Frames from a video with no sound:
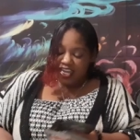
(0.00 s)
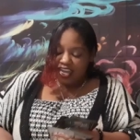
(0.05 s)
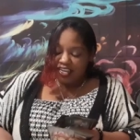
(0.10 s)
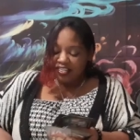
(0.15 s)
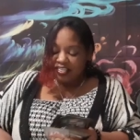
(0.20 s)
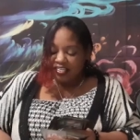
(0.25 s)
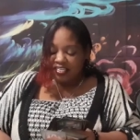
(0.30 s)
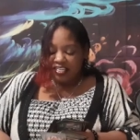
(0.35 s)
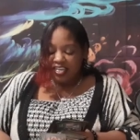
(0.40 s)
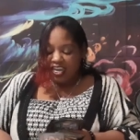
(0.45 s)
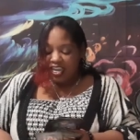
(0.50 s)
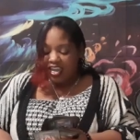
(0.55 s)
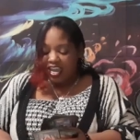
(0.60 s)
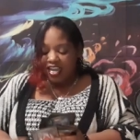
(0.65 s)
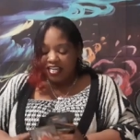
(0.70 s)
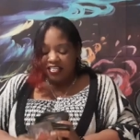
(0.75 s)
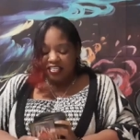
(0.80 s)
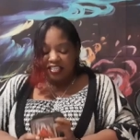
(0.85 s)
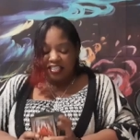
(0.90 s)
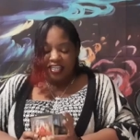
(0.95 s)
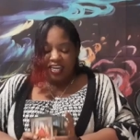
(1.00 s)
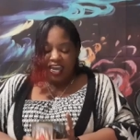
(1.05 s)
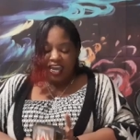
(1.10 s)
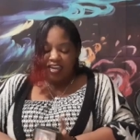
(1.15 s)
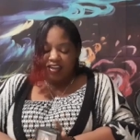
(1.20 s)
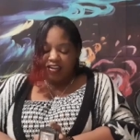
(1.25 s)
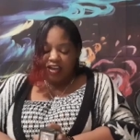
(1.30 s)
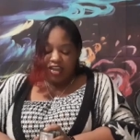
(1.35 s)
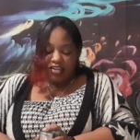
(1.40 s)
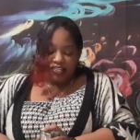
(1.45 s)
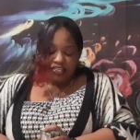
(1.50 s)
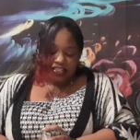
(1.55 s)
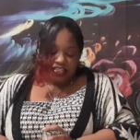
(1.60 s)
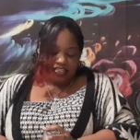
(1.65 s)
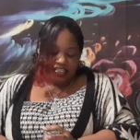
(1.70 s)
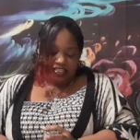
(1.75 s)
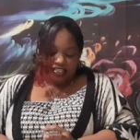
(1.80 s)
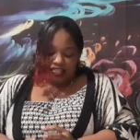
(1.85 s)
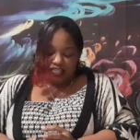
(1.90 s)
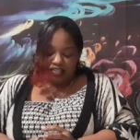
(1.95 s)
I just can't, I just can't, I just.